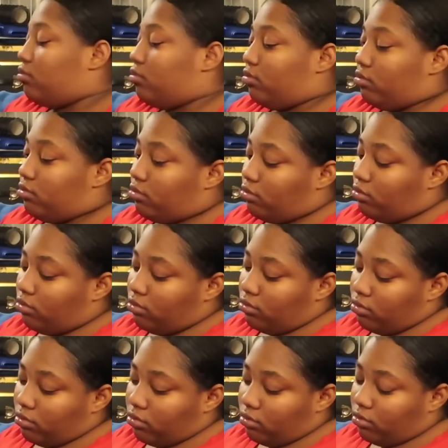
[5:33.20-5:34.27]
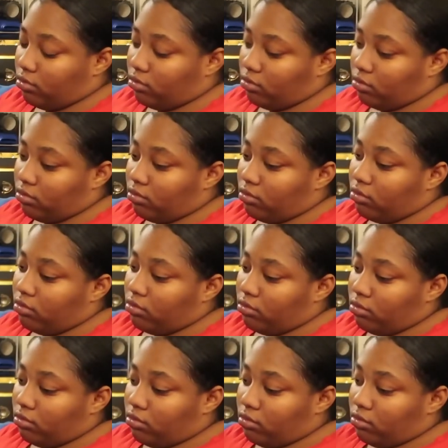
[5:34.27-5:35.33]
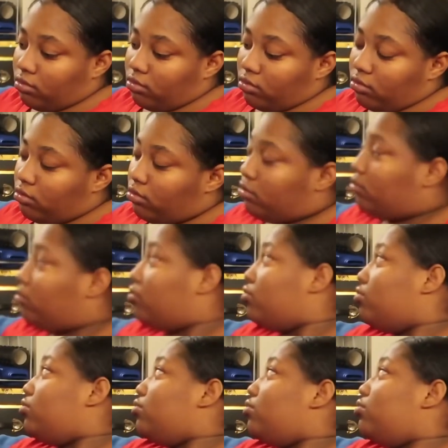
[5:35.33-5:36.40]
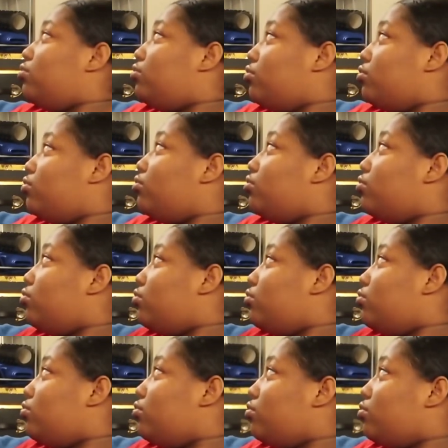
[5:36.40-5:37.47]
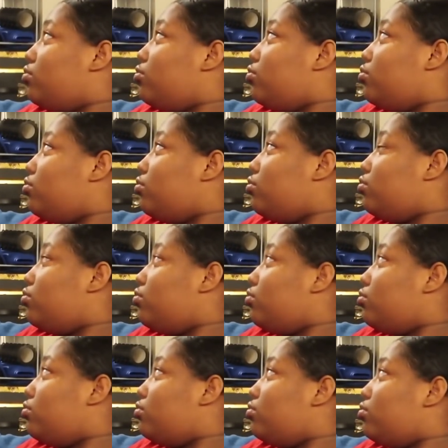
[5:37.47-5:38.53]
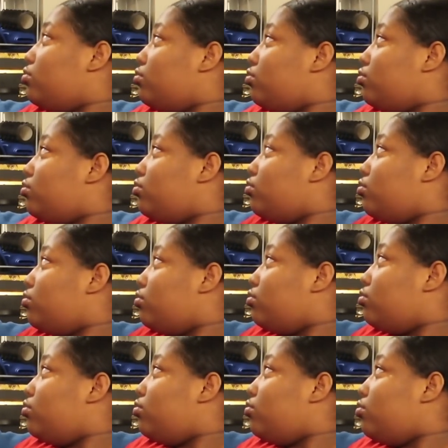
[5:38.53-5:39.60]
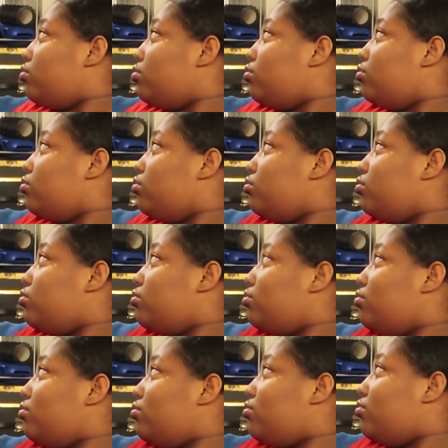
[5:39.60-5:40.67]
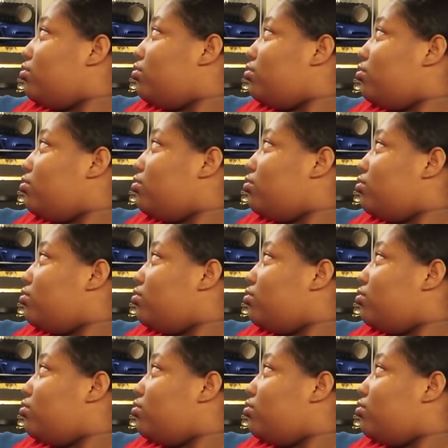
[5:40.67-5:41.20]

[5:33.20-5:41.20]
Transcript: (not speaking)